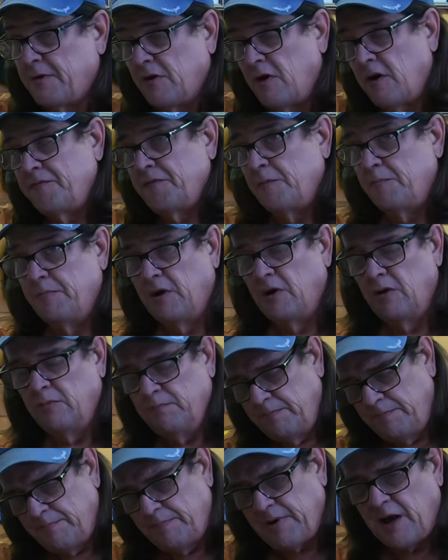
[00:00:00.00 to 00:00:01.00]
it off your belt
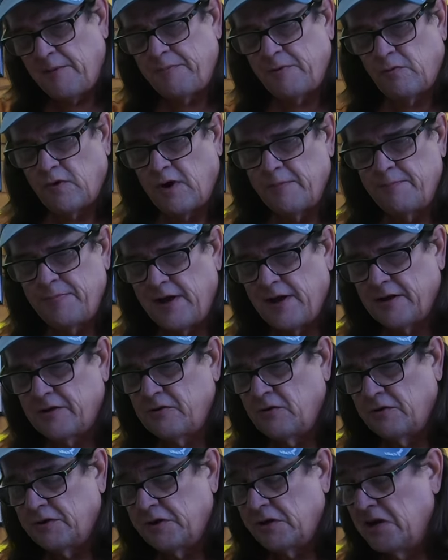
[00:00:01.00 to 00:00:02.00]
and pop it right back
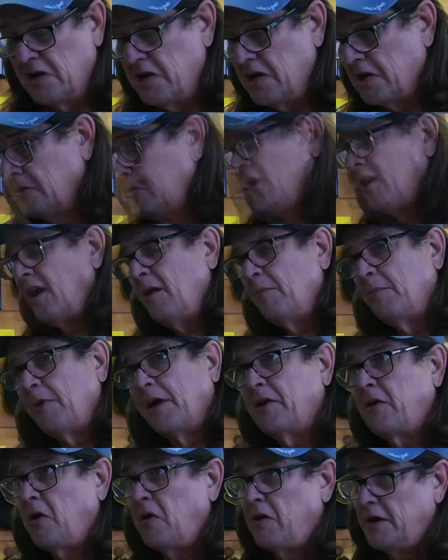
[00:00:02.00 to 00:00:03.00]
on your head. And I'm
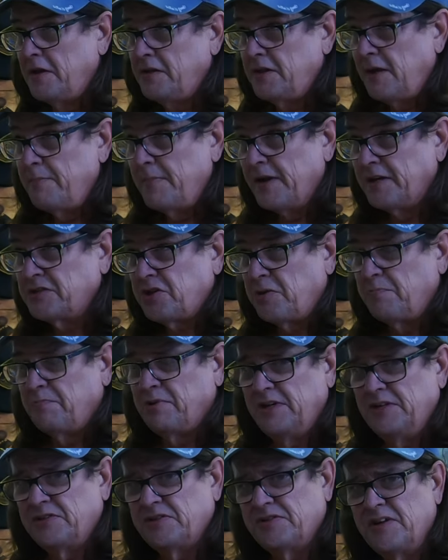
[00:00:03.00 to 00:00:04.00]
like, all right, that makes
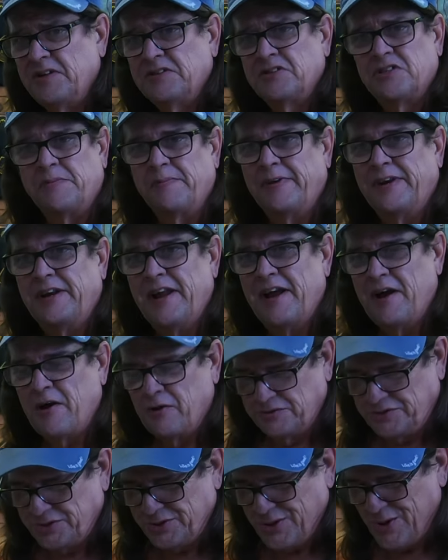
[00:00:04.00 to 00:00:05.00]
complete sense to me
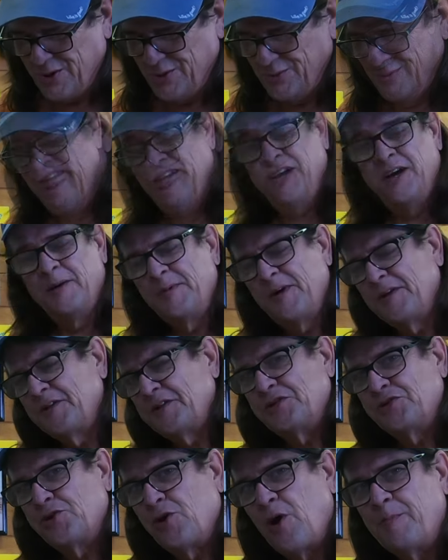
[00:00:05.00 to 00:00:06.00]
now. So I'm not
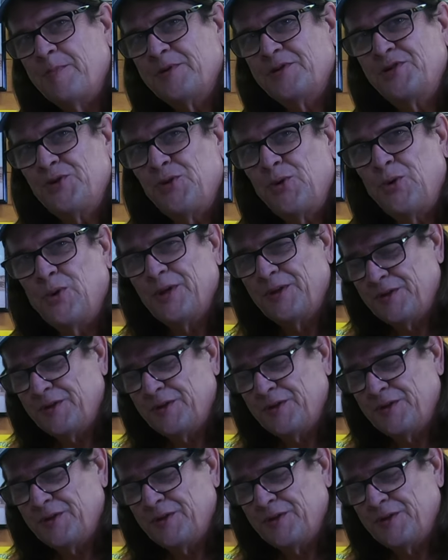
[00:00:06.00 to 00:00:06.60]
the sharpest tool